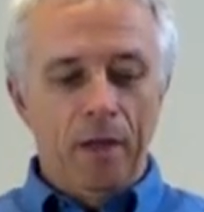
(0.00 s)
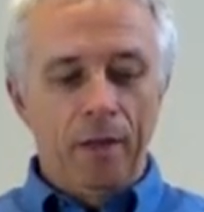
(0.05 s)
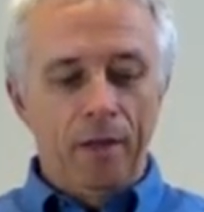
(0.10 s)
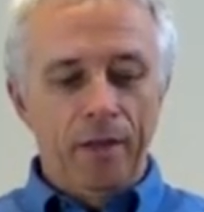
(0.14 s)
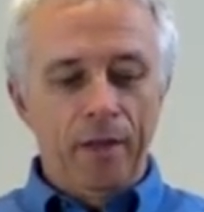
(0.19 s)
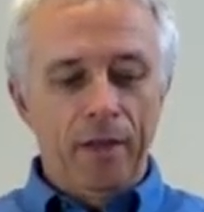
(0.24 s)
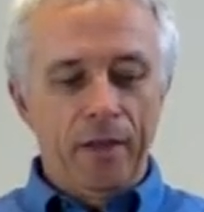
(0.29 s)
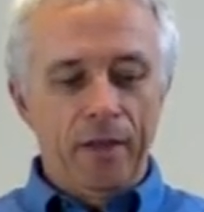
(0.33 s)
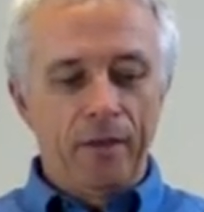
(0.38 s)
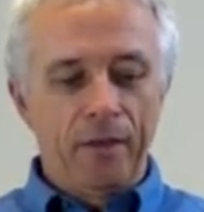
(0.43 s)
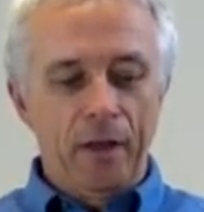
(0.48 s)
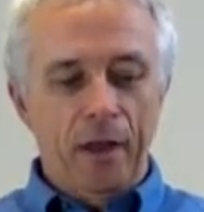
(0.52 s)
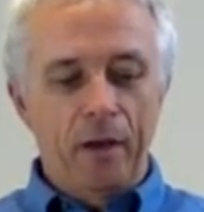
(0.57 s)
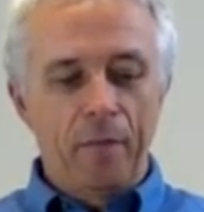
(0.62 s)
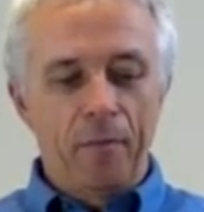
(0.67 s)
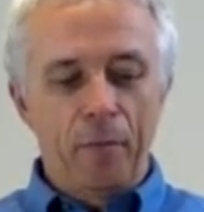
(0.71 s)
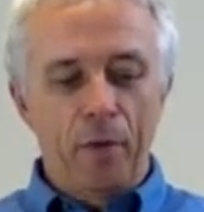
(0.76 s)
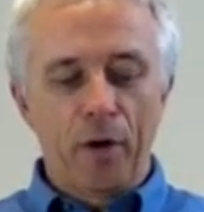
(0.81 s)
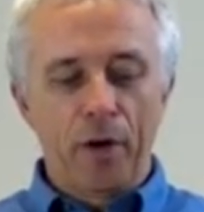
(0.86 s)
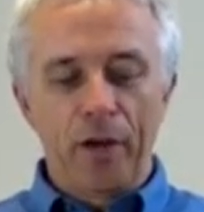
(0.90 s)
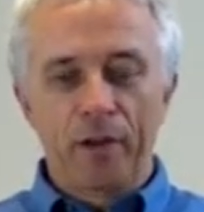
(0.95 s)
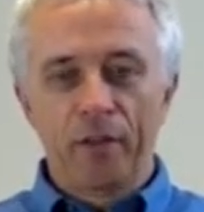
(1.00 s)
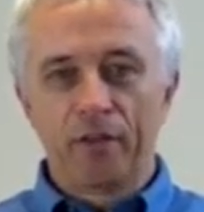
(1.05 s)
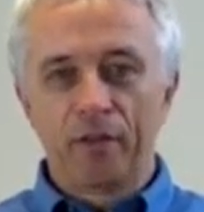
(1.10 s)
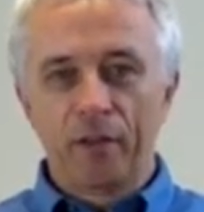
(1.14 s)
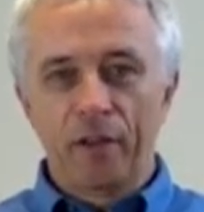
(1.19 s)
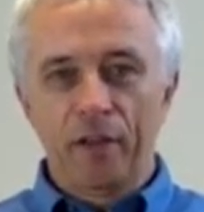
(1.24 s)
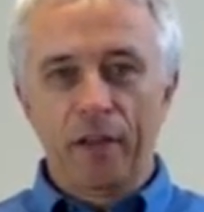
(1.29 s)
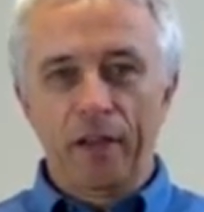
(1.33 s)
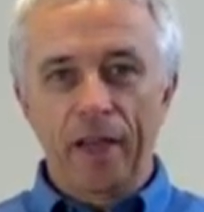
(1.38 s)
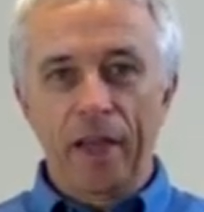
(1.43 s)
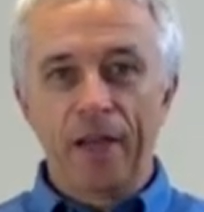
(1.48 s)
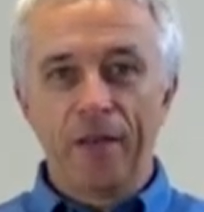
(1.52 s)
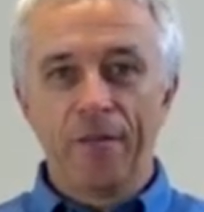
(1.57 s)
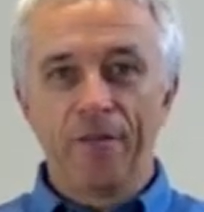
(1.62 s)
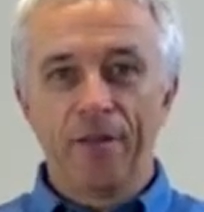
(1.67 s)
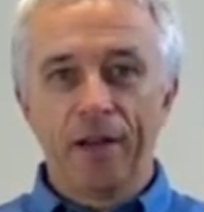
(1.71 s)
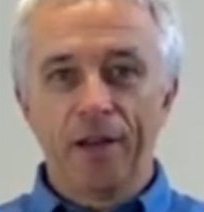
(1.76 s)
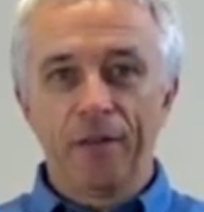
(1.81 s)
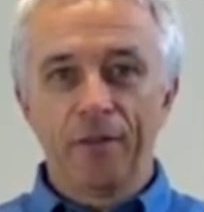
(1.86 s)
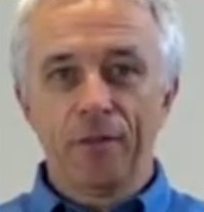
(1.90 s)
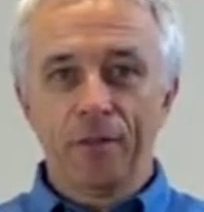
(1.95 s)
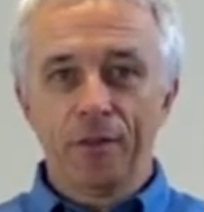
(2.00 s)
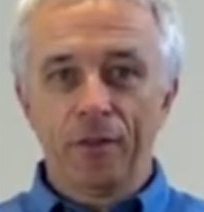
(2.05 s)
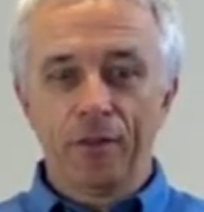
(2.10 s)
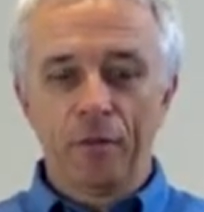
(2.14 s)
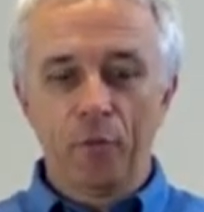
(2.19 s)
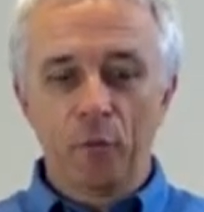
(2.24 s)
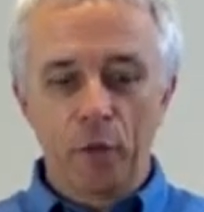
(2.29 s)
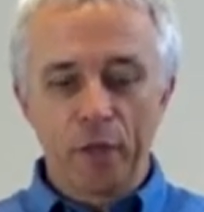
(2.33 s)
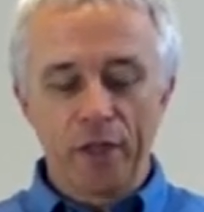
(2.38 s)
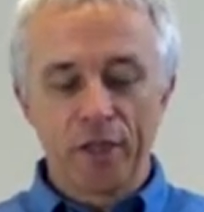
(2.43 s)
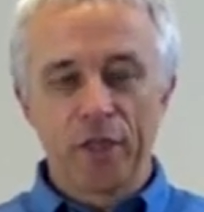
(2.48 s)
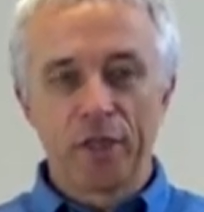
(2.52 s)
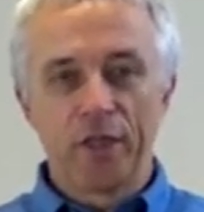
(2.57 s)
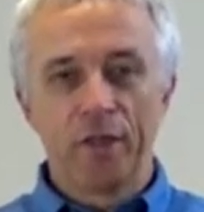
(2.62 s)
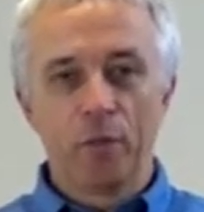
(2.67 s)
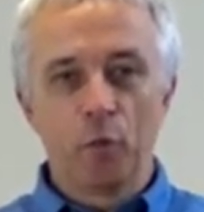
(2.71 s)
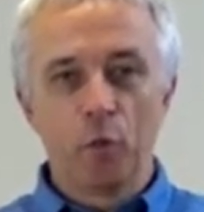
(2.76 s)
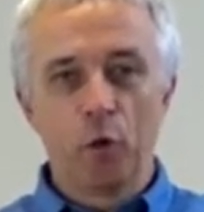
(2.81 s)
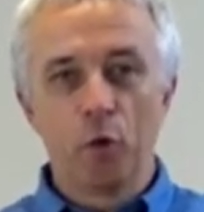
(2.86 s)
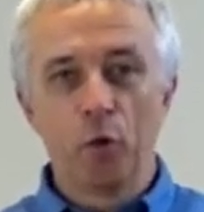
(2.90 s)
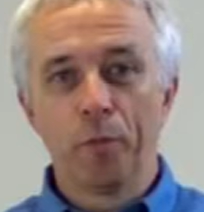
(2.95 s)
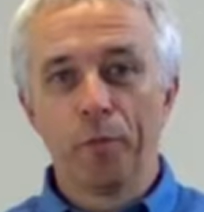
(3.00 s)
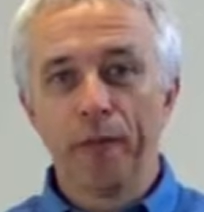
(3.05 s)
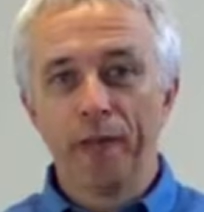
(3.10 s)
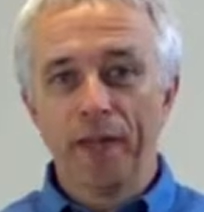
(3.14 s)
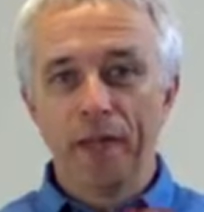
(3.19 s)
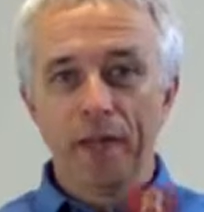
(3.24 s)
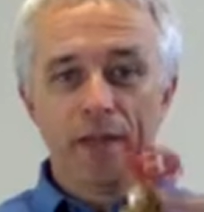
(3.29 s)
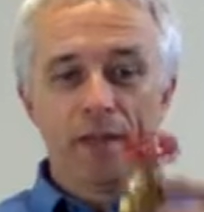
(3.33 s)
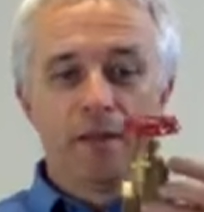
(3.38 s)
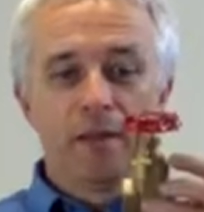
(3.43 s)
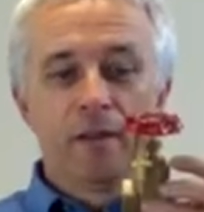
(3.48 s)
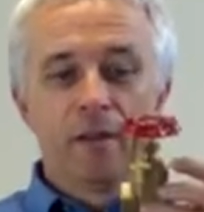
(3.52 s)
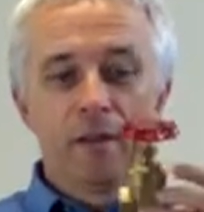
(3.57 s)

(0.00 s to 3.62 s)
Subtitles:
These are brass gate valves, which will be